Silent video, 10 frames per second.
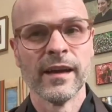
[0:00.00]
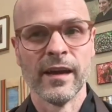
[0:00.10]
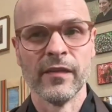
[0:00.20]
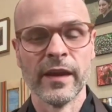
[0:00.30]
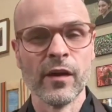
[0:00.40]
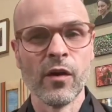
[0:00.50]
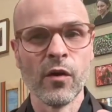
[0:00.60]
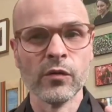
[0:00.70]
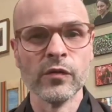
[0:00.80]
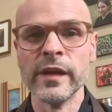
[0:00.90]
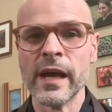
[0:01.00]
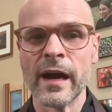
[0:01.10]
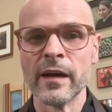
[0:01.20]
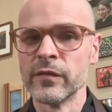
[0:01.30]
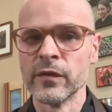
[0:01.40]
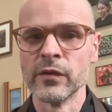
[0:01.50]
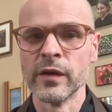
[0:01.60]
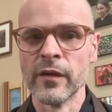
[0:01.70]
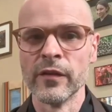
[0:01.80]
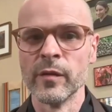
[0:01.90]
and they honed the iPhone
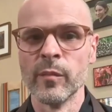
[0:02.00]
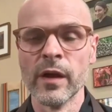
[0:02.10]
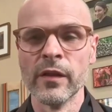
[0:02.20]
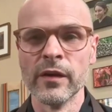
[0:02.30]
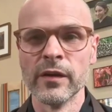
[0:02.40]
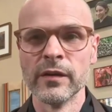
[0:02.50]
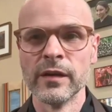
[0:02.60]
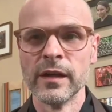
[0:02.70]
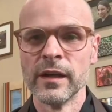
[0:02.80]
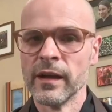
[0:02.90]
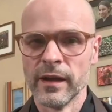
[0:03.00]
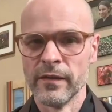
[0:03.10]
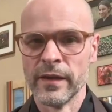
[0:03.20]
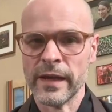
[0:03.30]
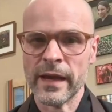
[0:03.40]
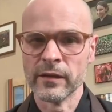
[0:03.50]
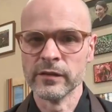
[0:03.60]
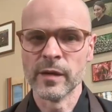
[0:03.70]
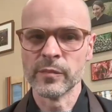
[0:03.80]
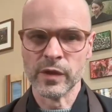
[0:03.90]
on their mother and they held
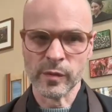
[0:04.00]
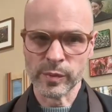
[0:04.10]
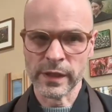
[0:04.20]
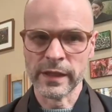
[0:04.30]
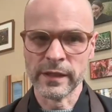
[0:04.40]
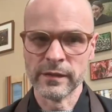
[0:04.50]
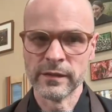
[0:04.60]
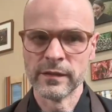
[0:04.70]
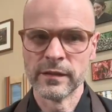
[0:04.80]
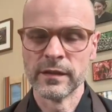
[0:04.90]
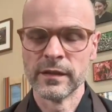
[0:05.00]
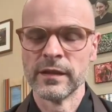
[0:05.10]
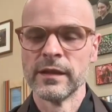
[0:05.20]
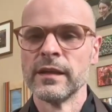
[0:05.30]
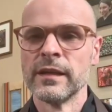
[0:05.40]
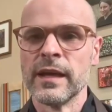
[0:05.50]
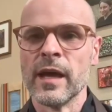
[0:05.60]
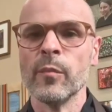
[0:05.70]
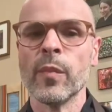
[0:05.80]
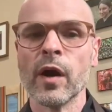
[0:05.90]
up their plate.
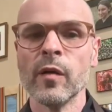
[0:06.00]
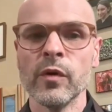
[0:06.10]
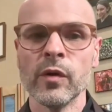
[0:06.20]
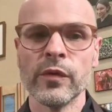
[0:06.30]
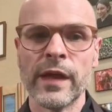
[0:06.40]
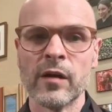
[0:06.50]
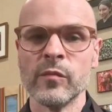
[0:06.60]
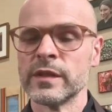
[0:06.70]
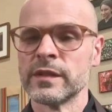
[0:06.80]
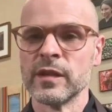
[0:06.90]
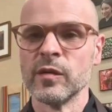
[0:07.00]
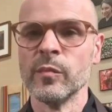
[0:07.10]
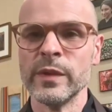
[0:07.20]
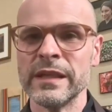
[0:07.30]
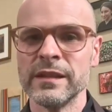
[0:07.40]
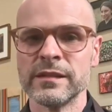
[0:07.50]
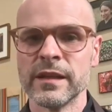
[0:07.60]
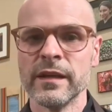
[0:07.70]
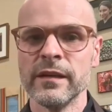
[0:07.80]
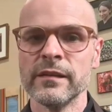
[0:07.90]
And Barbara, without missing a beat,
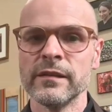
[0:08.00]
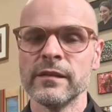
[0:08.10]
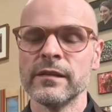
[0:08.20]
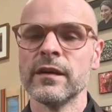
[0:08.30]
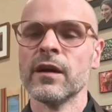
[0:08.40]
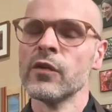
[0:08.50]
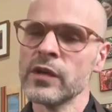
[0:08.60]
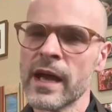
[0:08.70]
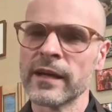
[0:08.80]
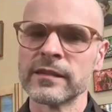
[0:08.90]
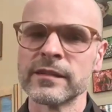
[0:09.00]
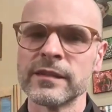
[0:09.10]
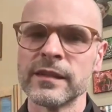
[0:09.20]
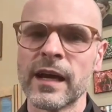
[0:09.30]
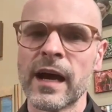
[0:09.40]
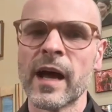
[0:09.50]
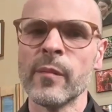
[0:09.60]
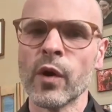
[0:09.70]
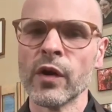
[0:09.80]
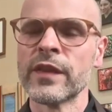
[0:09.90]
said, "Oh yes, I
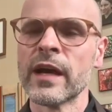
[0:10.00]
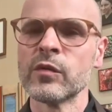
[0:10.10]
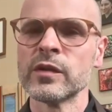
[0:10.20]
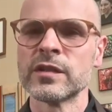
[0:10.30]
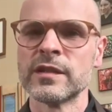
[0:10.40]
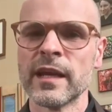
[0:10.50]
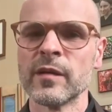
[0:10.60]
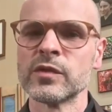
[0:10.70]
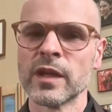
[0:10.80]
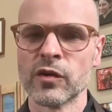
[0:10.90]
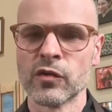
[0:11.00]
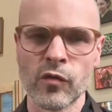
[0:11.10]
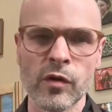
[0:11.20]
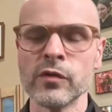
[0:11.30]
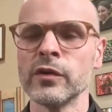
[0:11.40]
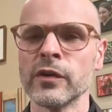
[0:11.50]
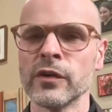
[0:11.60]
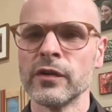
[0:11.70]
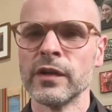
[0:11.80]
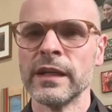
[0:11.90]
bought that with stamps at
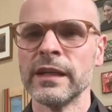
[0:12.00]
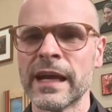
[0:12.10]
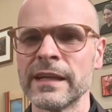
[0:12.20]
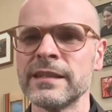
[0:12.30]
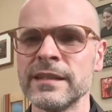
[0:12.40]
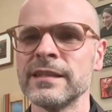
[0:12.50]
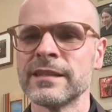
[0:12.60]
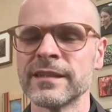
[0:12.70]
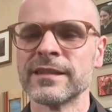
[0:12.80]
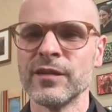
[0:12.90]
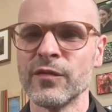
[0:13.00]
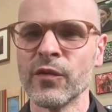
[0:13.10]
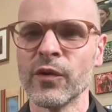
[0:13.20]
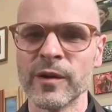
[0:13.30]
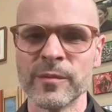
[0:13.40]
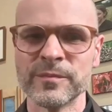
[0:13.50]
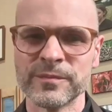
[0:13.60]
Kroger in 1964.